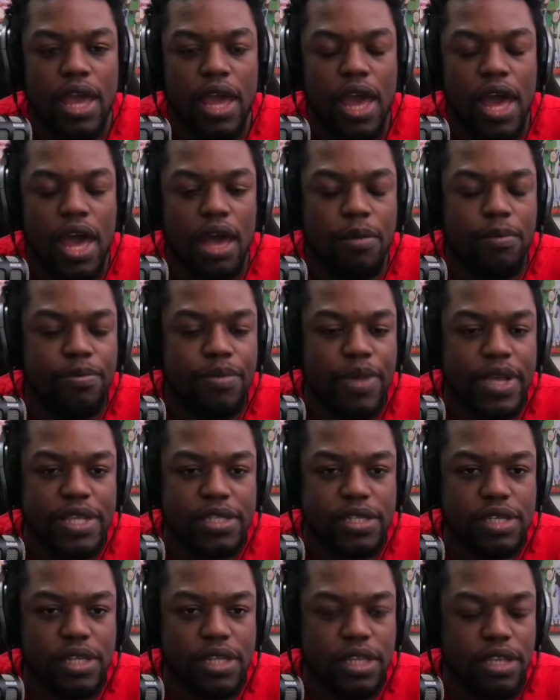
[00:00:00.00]
Uh,
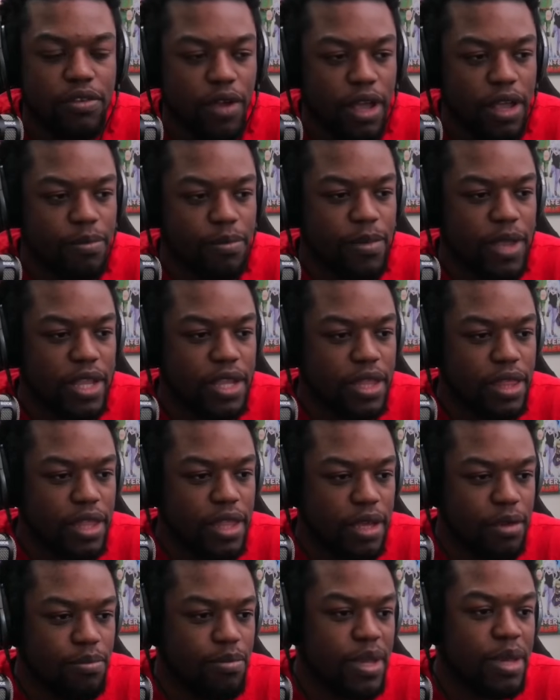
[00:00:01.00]
basically recommend
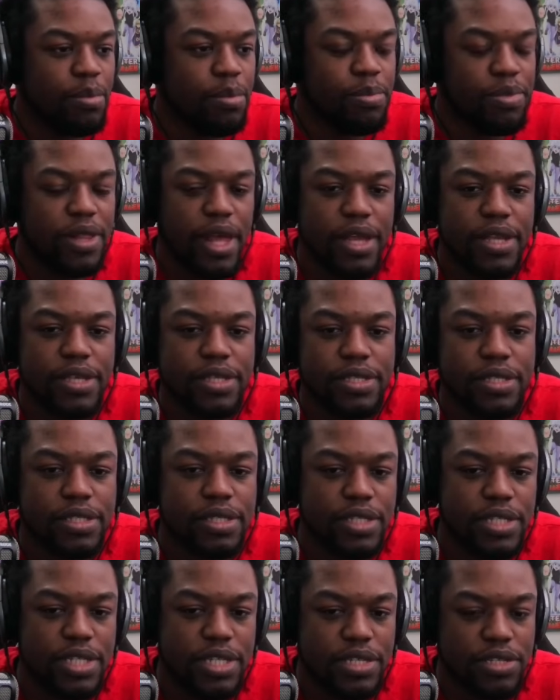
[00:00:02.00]
anything B plus.
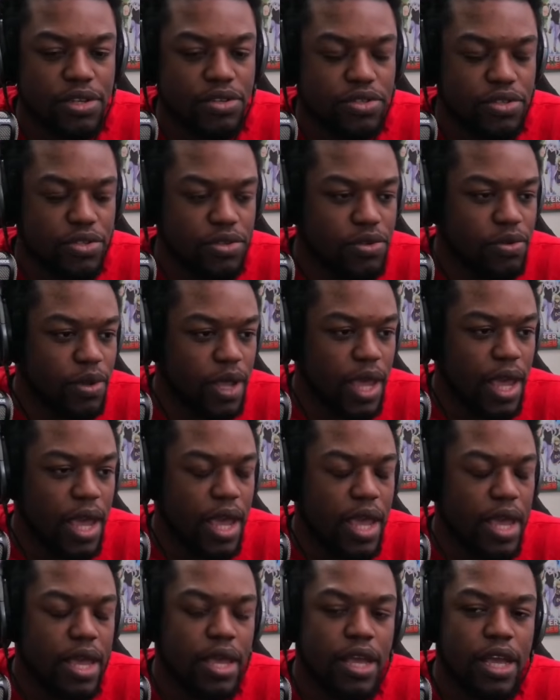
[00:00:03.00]
C is also
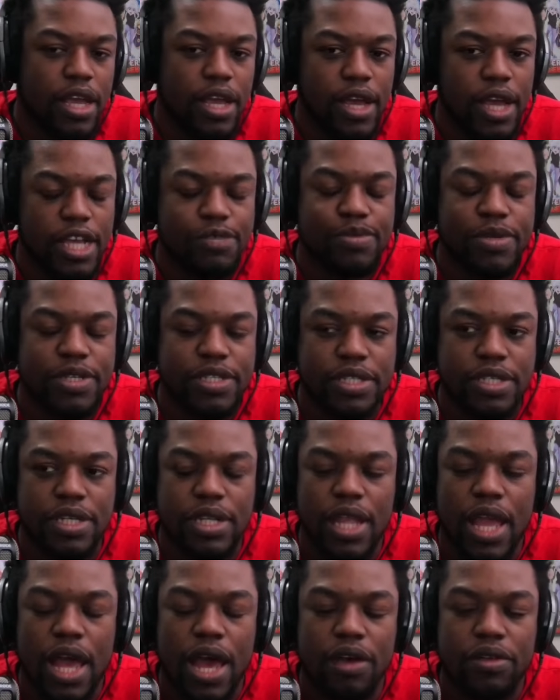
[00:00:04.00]
okay, especially
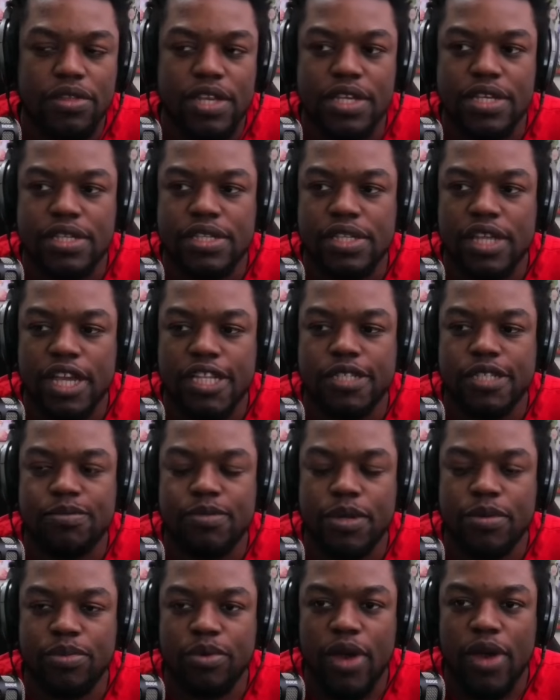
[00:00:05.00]
now these days
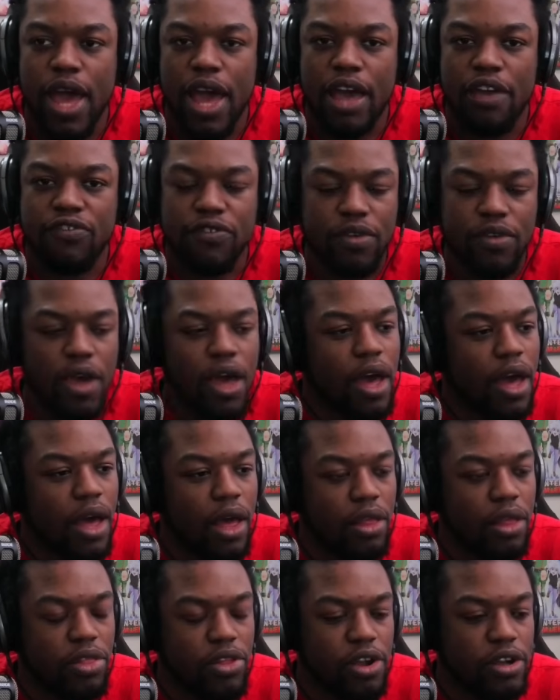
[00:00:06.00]
people have
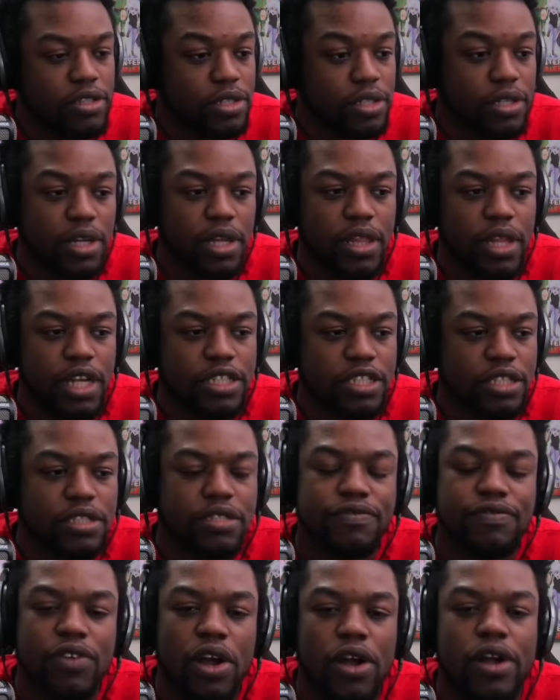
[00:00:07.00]
a larger collection
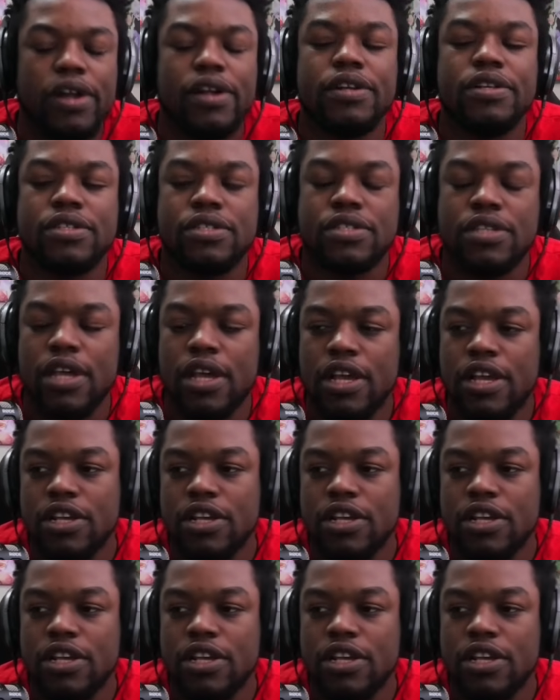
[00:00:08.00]
of cards.